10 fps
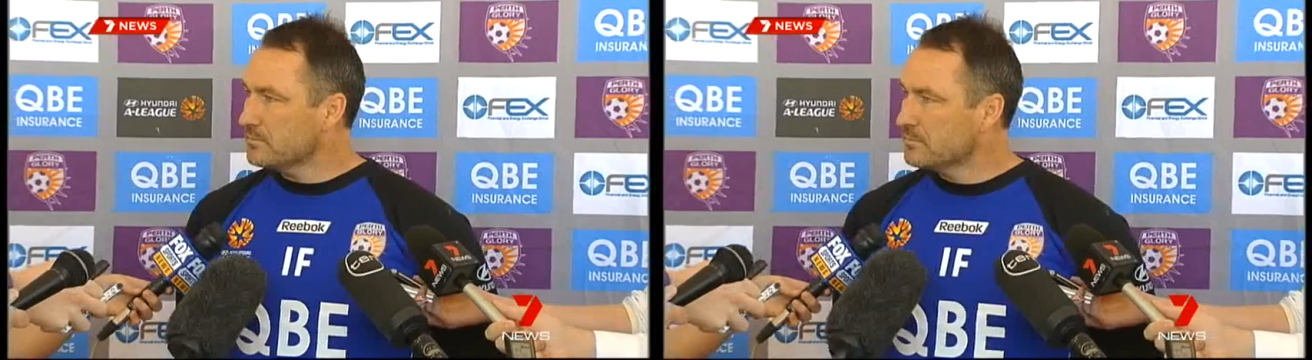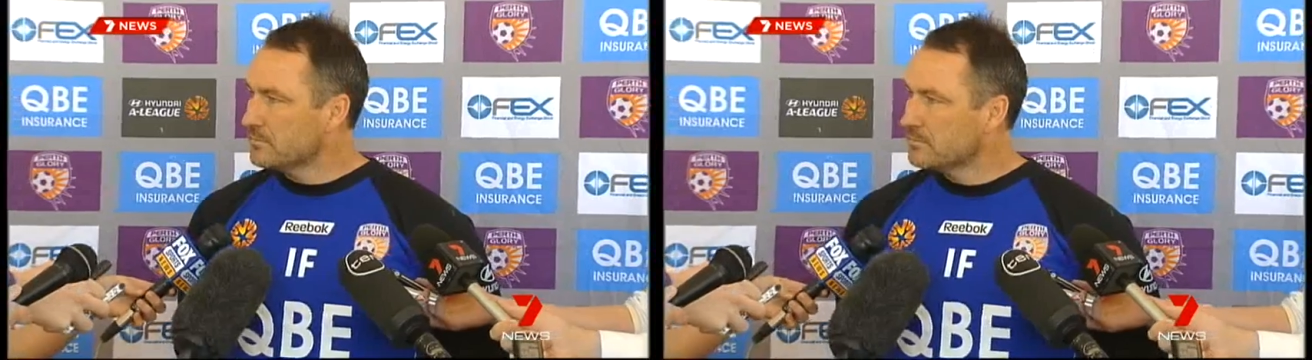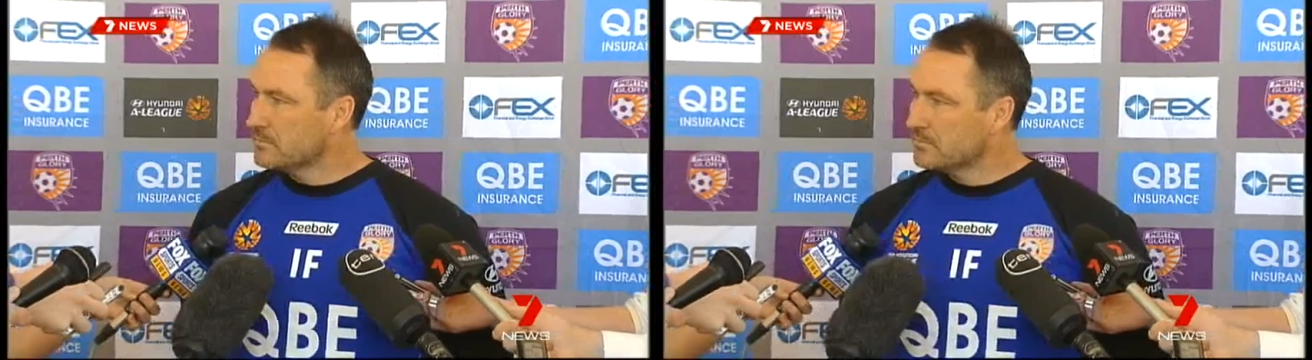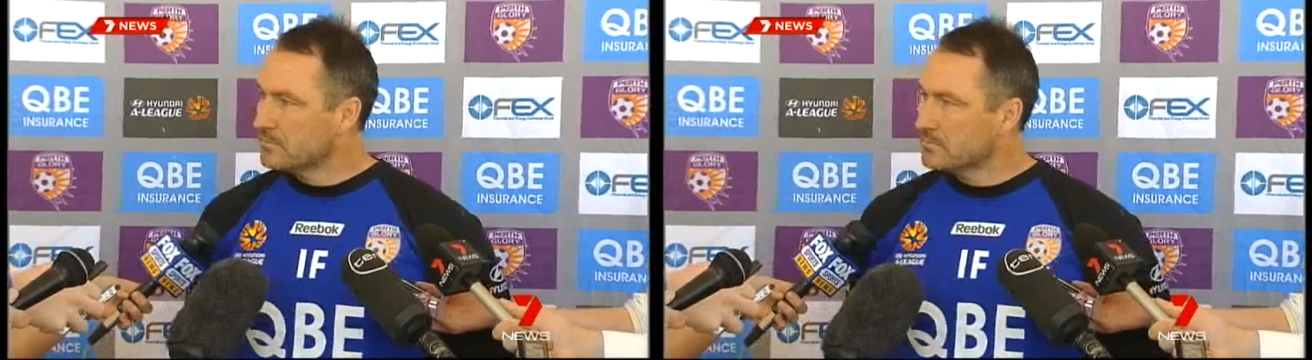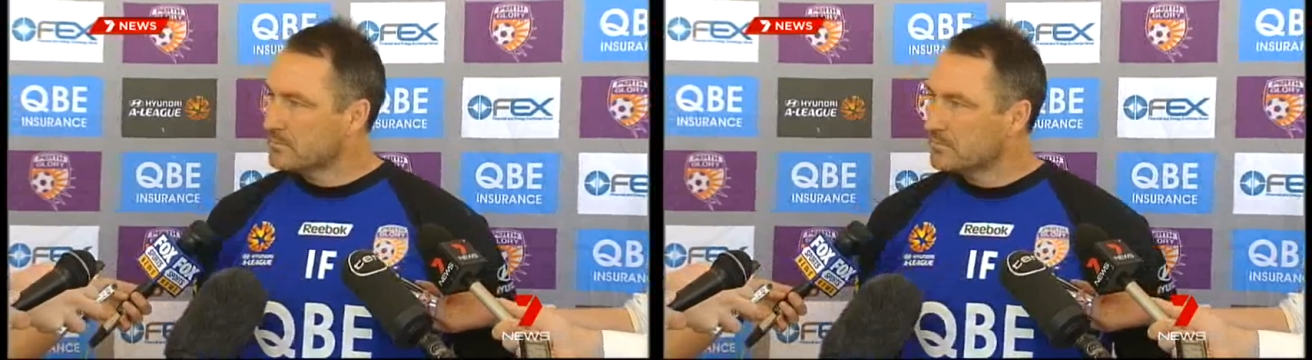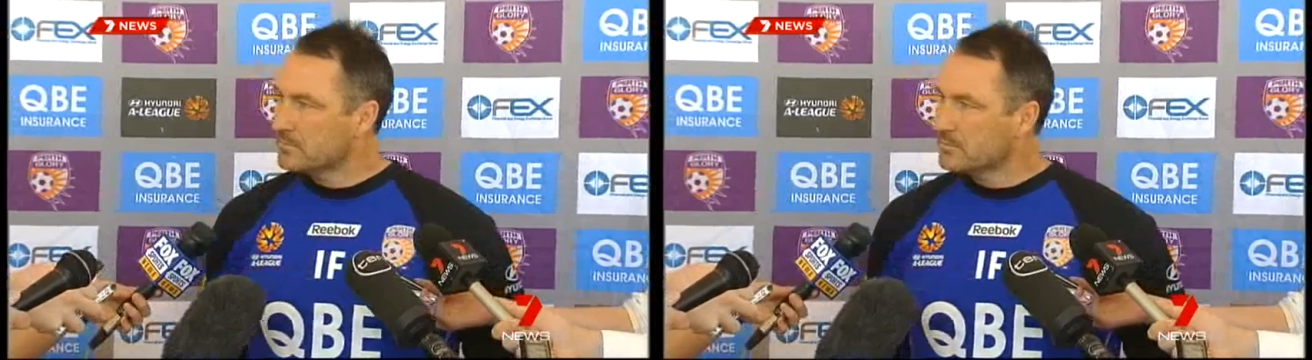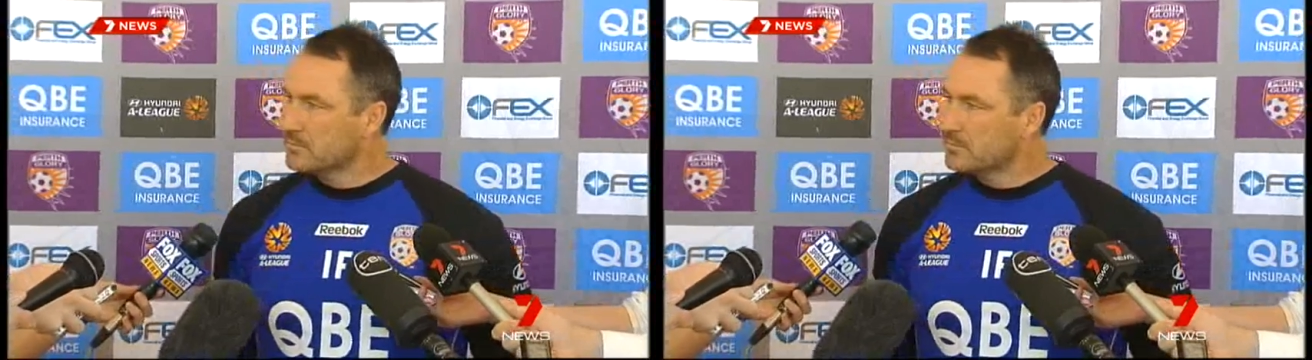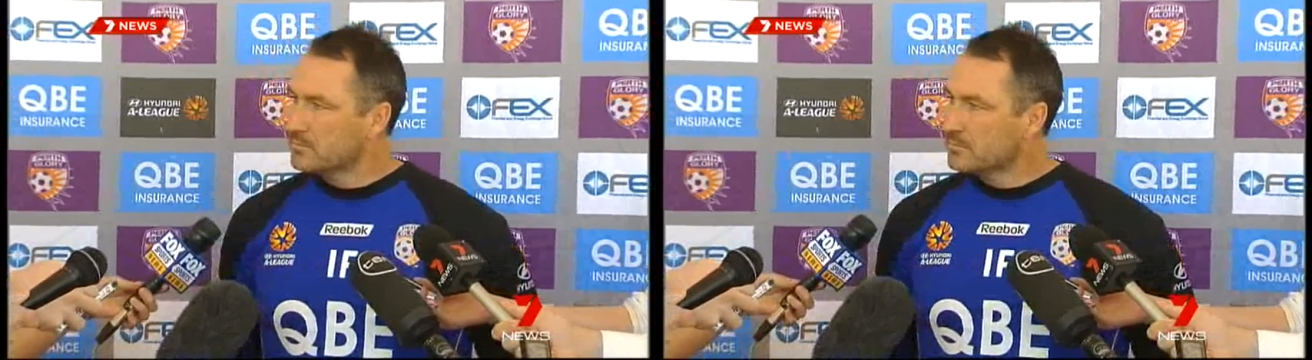it probably seems like an obvious
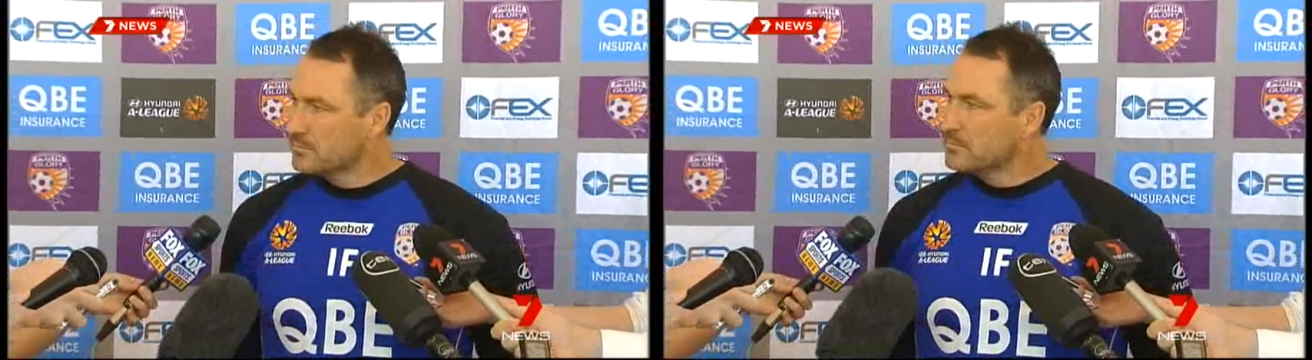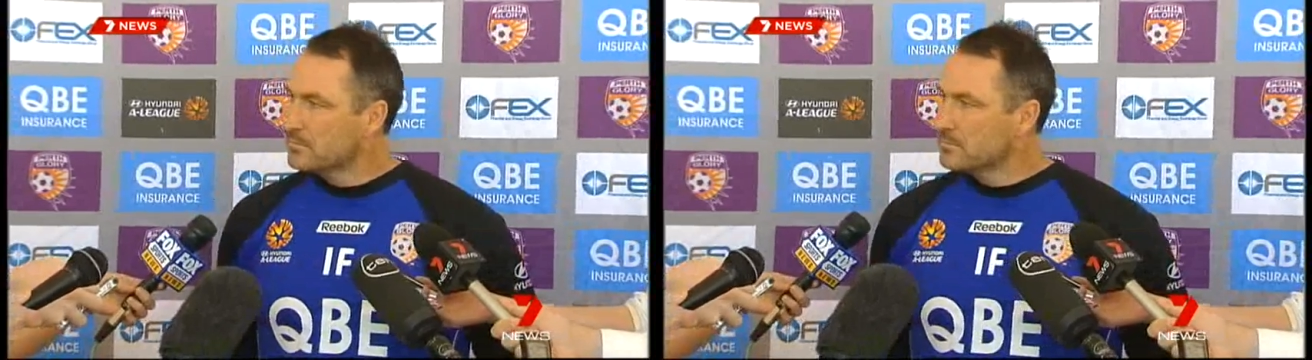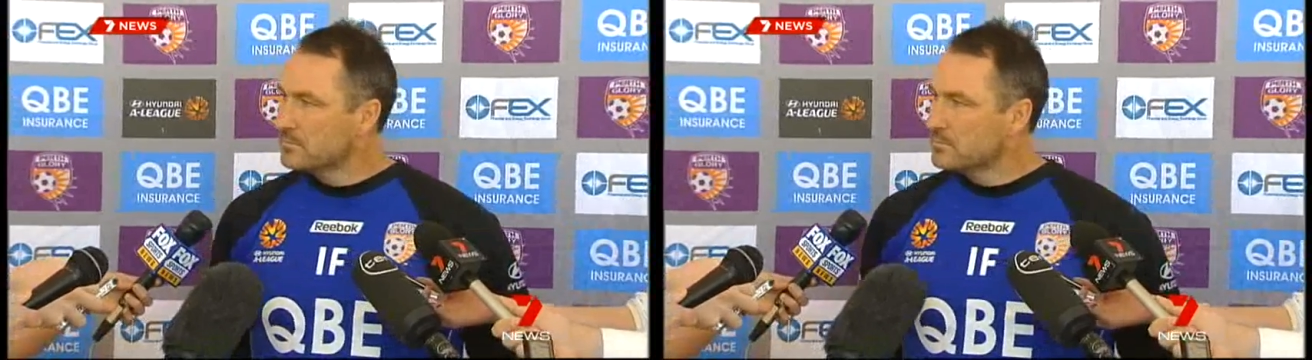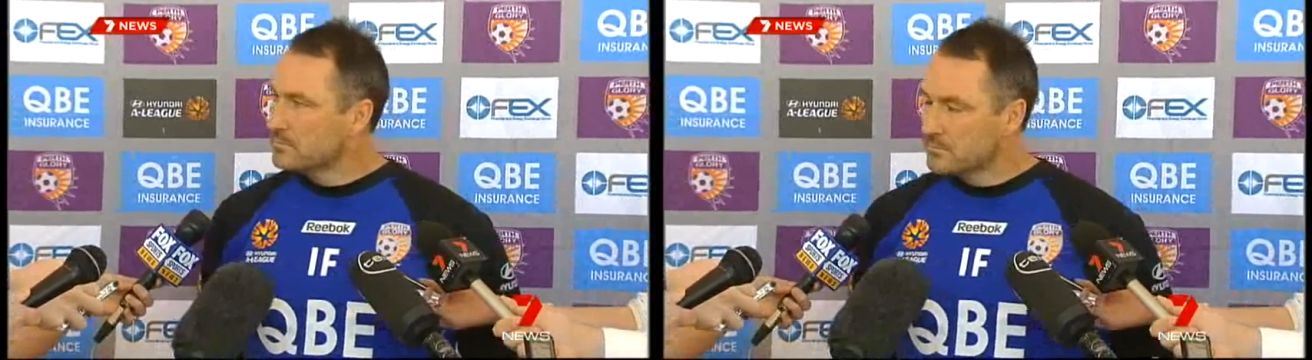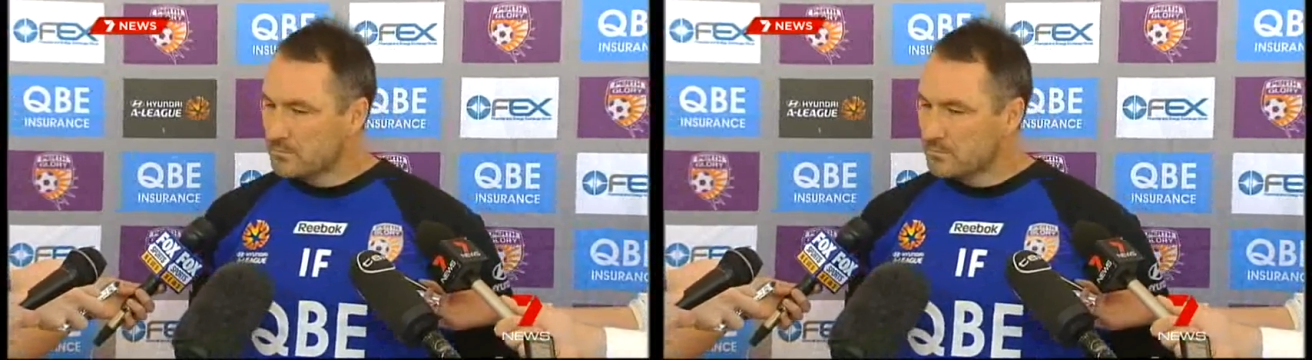question, but, but how